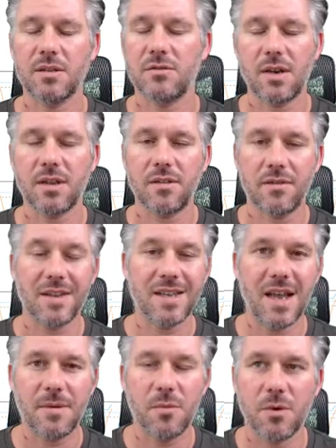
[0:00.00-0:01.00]
strength of the
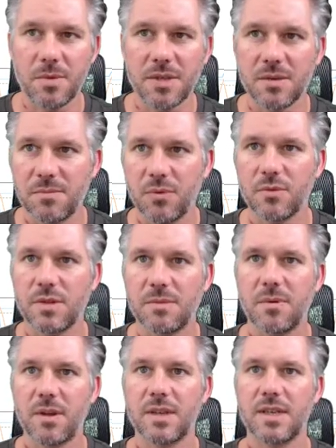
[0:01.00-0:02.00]
yen will be supported
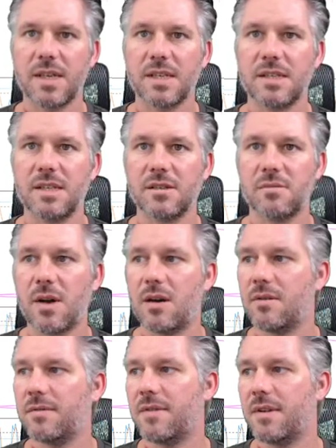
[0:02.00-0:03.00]
by the Dixie as
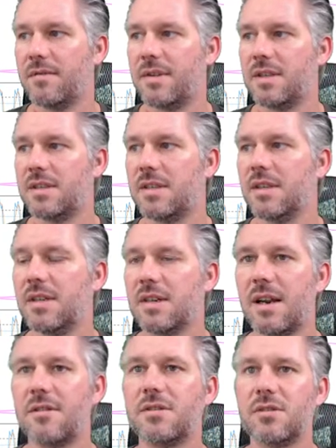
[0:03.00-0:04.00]
well. If this
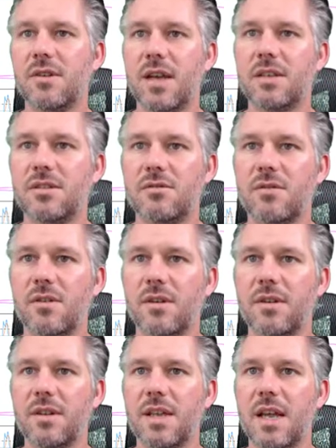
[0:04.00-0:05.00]
carries on getting
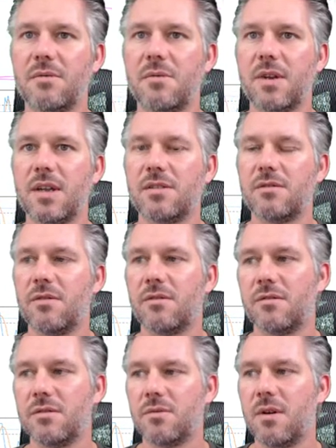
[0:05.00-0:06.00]
stronger, the yen will get
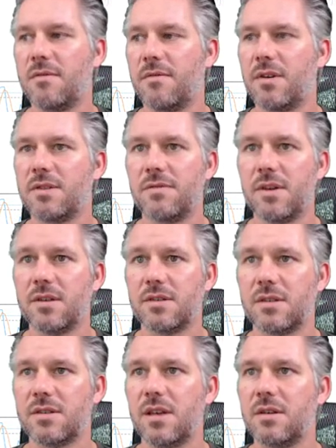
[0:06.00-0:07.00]
stronger as well, and vice
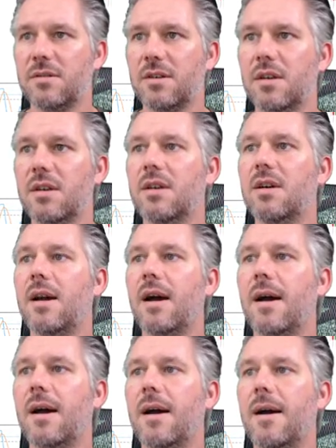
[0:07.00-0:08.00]
versa. So,
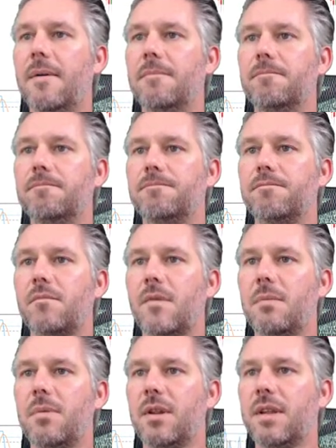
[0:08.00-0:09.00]

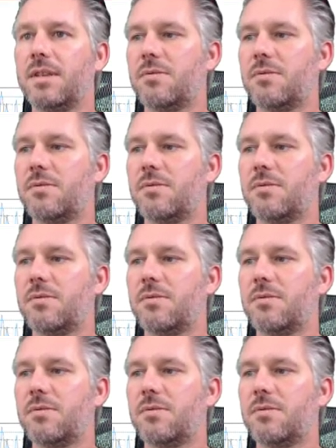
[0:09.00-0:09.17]
but